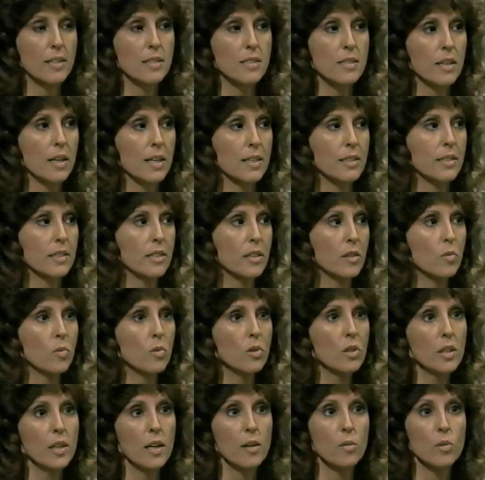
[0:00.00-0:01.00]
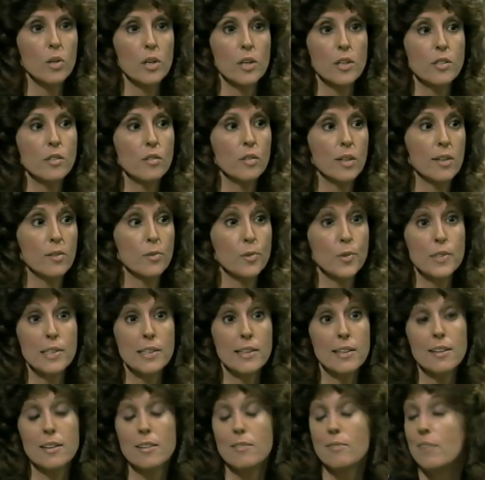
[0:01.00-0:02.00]
It's the last thing in the world I want to do. I don't see
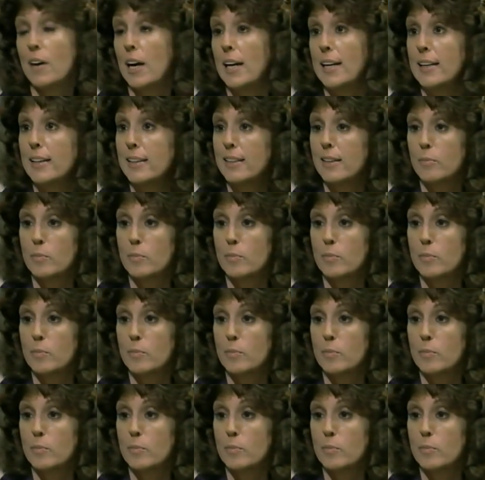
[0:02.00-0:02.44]
that inviting